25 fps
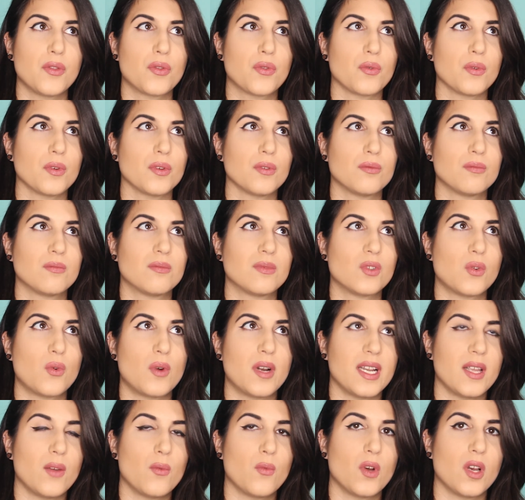through
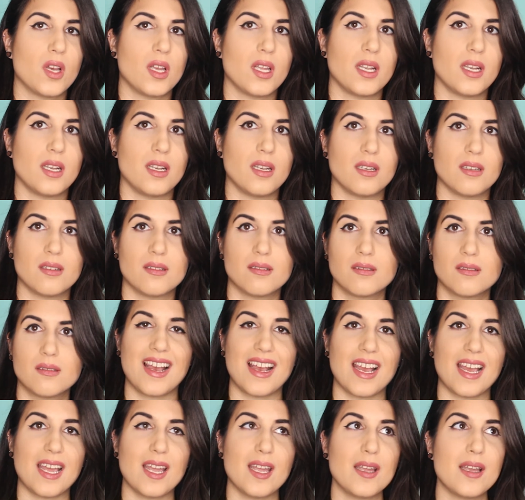21.
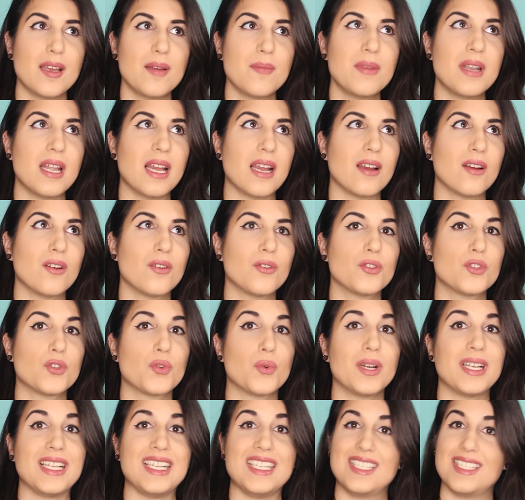I am now
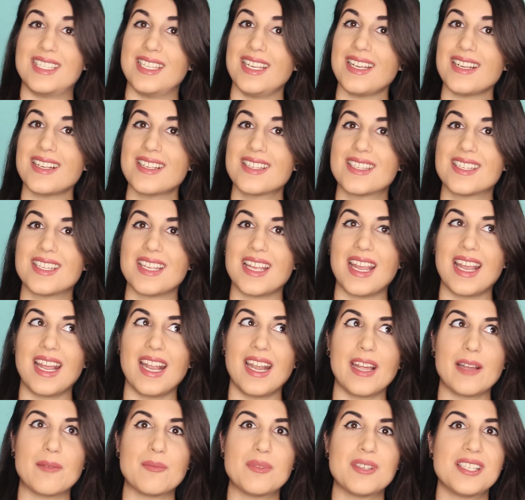26
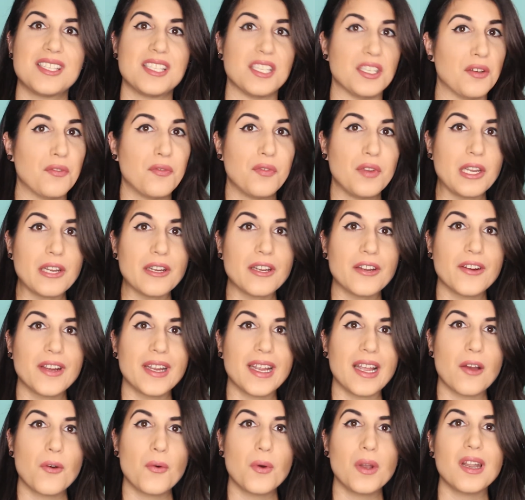and I'm still
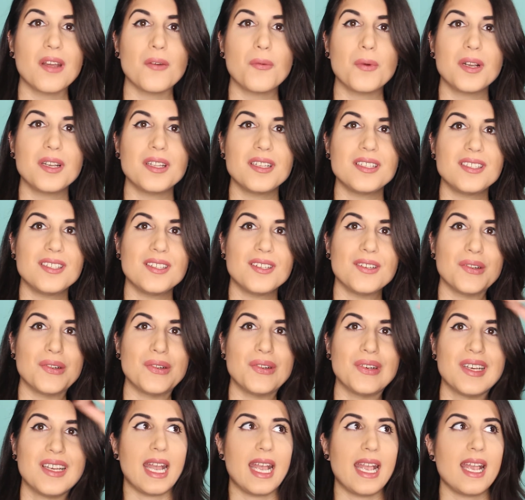figuring out what I want to
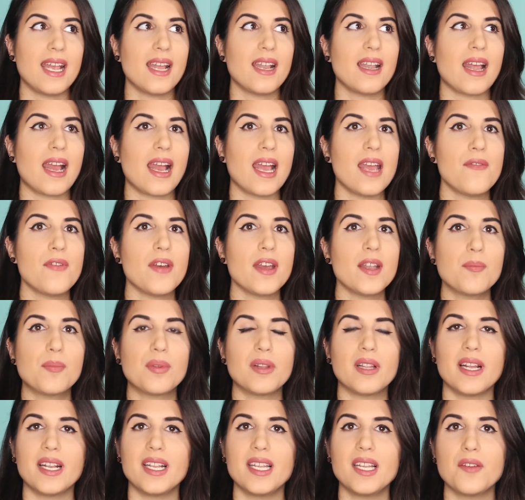do. And I've had
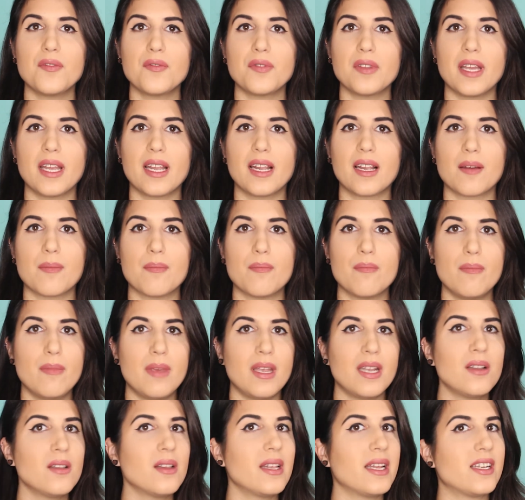plenty of like
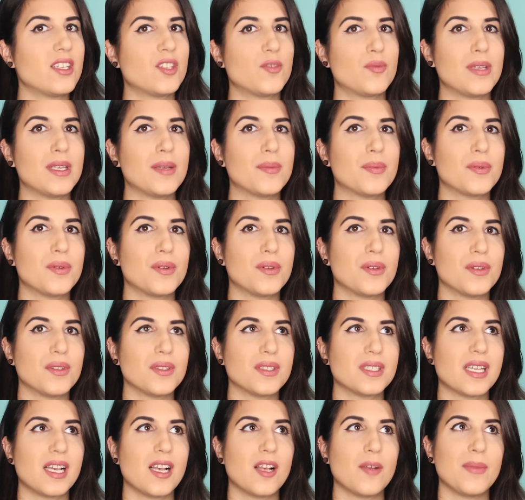middle-aged people
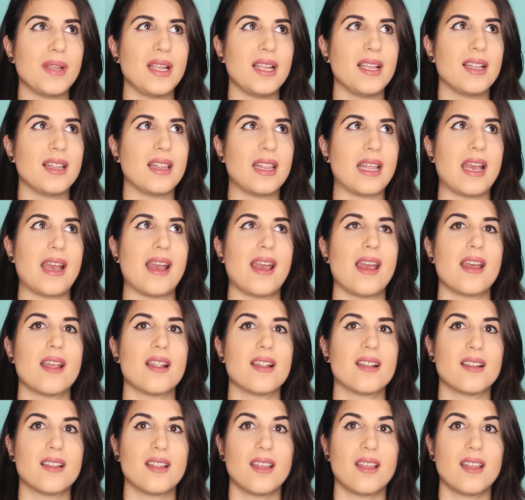tell me that